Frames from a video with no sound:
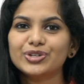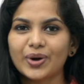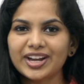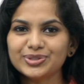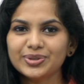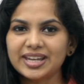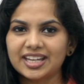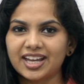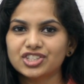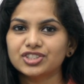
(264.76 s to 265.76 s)
Try to
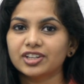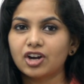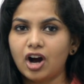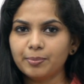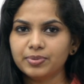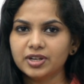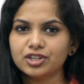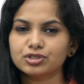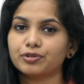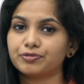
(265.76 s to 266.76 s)
engage in a
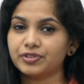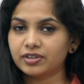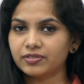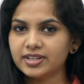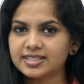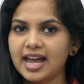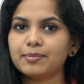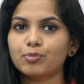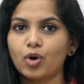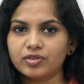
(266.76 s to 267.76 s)
combination of vigorous
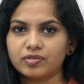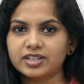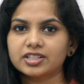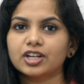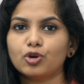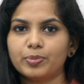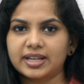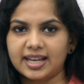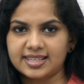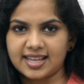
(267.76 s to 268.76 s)
and moderate
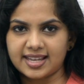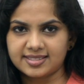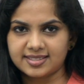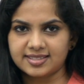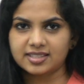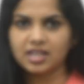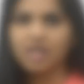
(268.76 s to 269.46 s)
aerobic exercises.